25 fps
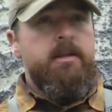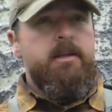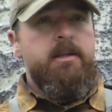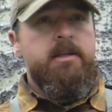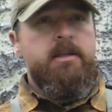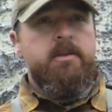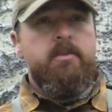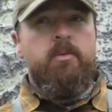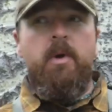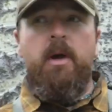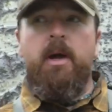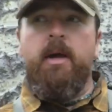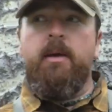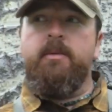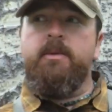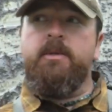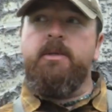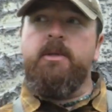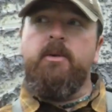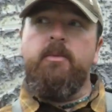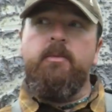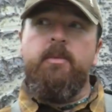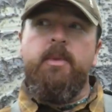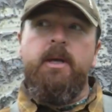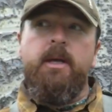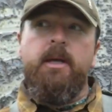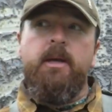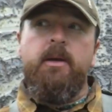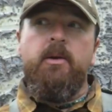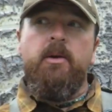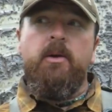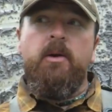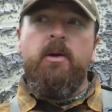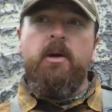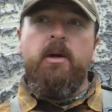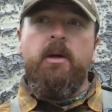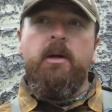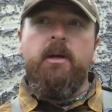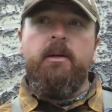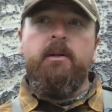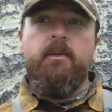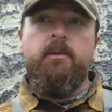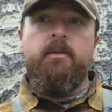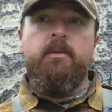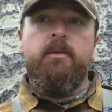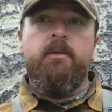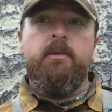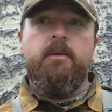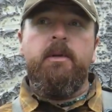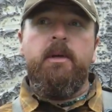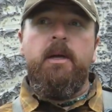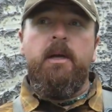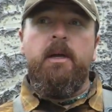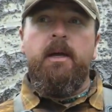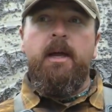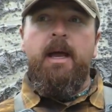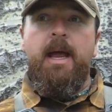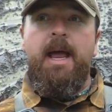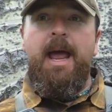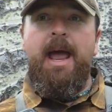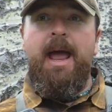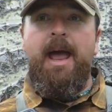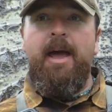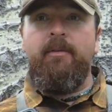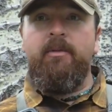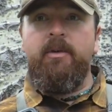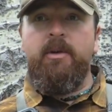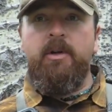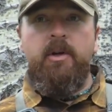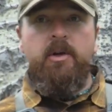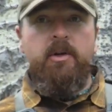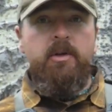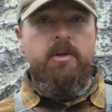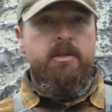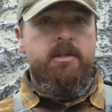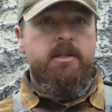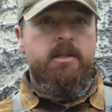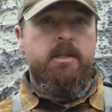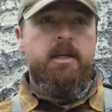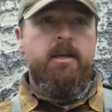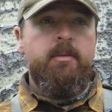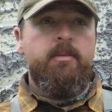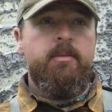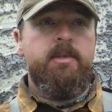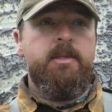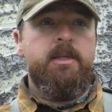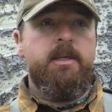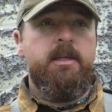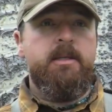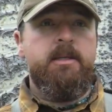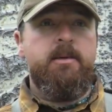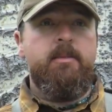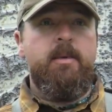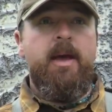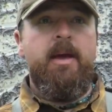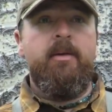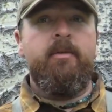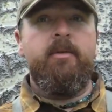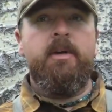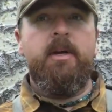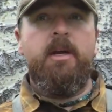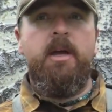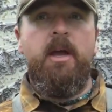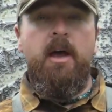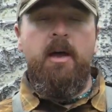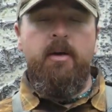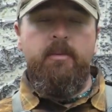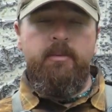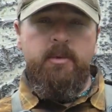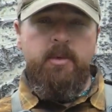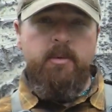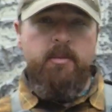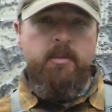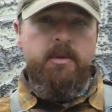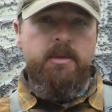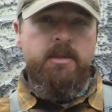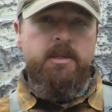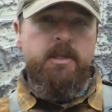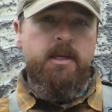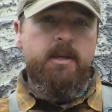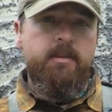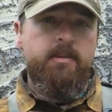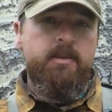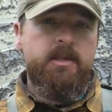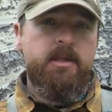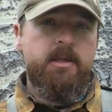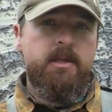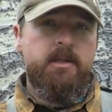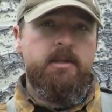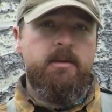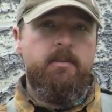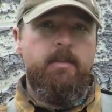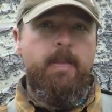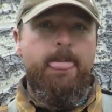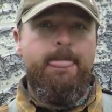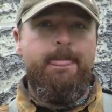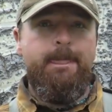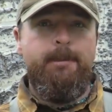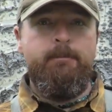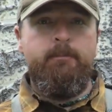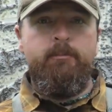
This is why I'm so big on uh, having a good sleep system, having a comfortable sleep system,